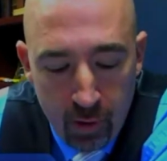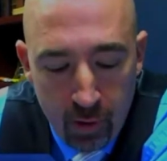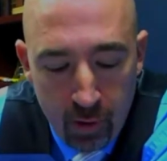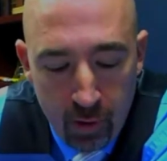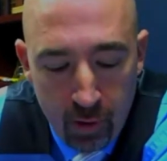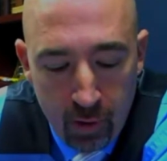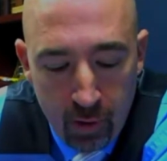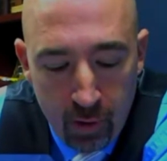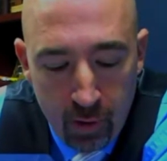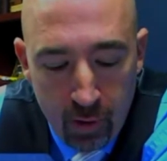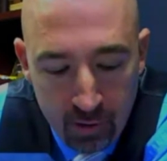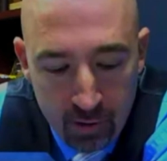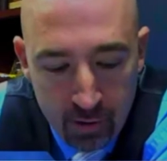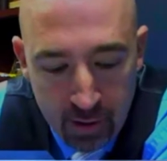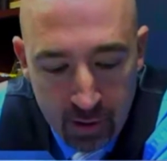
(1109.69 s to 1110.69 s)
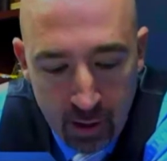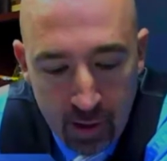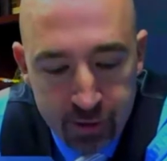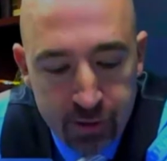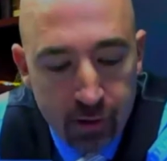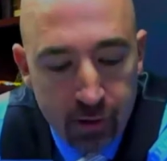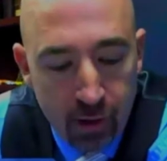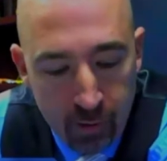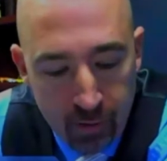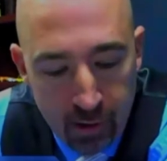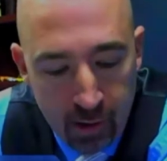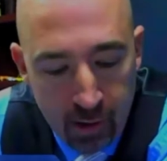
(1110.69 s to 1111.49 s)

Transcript: that again. Dutch, okay.